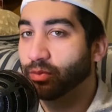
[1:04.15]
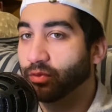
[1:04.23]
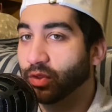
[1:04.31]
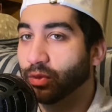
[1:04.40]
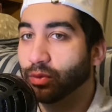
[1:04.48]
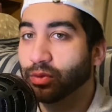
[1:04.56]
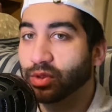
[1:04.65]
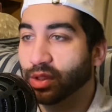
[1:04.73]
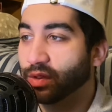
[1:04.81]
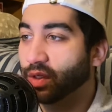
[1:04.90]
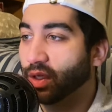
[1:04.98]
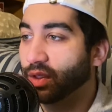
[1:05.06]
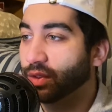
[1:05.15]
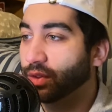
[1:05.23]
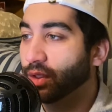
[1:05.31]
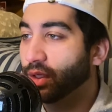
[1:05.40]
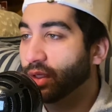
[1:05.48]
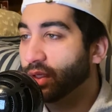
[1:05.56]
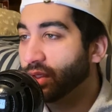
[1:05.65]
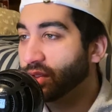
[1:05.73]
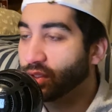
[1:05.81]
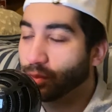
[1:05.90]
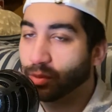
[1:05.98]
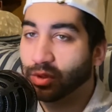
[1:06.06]
views, and
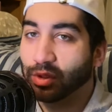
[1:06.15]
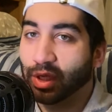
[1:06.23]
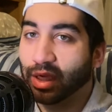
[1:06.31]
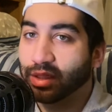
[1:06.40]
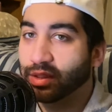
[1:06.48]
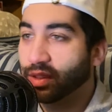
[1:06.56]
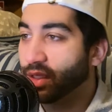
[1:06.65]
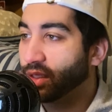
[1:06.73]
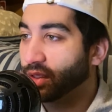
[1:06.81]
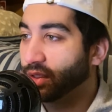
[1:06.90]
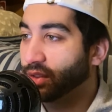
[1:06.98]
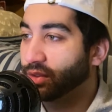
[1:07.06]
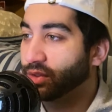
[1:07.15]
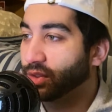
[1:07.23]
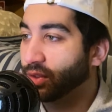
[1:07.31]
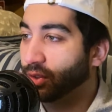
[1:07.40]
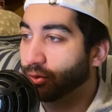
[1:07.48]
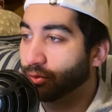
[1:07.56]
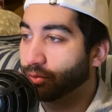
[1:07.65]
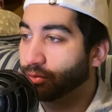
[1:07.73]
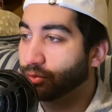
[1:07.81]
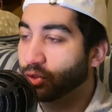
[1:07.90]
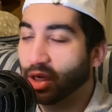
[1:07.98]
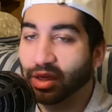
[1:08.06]
see what you guys think. And so,
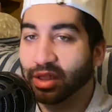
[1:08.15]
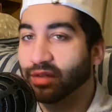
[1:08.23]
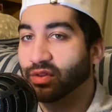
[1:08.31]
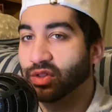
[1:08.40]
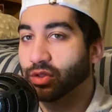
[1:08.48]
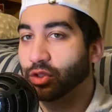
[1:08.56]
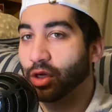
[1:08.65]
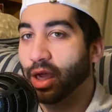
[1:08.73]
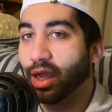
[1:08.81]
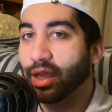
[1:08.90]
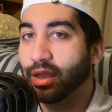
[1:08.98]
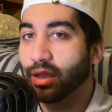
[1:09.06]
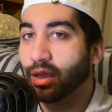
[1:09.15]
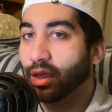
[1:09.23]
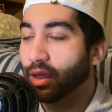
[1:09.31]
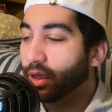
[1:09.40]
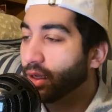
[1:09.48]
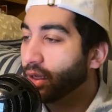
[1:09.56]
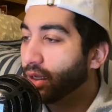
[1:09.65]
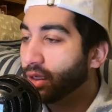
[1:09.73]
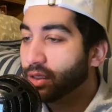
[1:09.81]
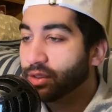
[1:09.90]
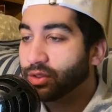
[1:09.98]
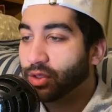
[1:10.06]
trying to give this a try.
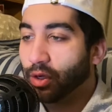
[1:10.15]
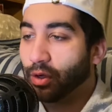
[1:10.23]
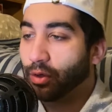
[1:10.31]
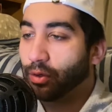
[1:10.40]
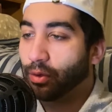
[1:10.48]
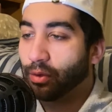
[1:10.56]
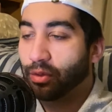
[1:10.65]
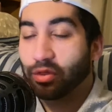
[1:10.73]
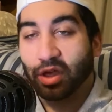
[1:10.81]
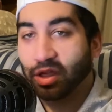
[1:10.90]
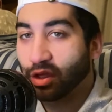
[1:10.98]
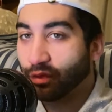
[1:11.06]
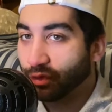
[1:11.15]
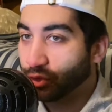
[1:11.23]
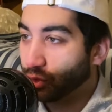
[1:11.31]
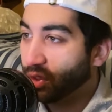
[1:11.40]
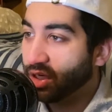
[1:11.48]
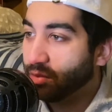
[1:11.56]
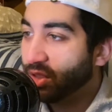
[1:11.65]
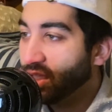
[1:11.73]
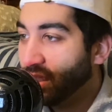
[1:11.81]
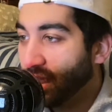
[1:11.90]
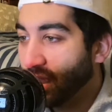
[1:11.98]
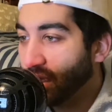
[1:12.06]
So, thank you for joining me,
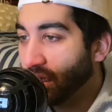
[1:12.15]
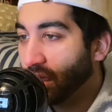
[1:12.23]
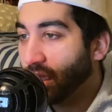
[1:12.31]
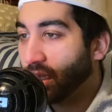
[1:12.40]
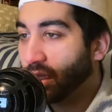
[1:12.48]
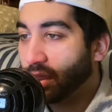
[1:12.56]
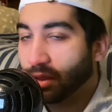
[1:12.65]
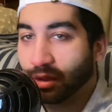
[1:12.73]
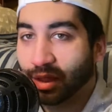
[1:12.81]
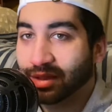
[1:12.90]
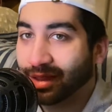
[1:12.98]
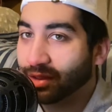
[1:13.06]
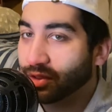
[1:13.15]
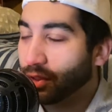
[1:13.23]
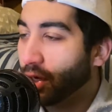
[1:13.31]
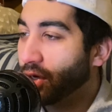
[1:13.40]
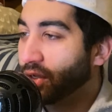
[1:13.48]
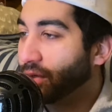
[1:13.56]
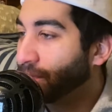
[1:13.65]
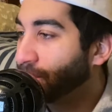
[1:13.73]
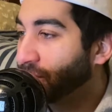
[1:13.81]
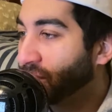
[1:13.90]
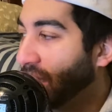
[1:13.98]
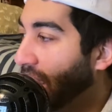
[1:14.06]
and let's get started.
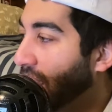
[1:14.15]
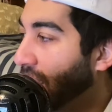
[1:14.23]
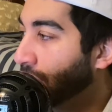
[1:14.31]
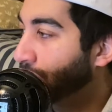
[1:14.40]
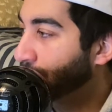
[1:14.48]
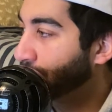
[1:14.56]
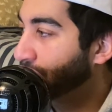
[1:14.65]
Um,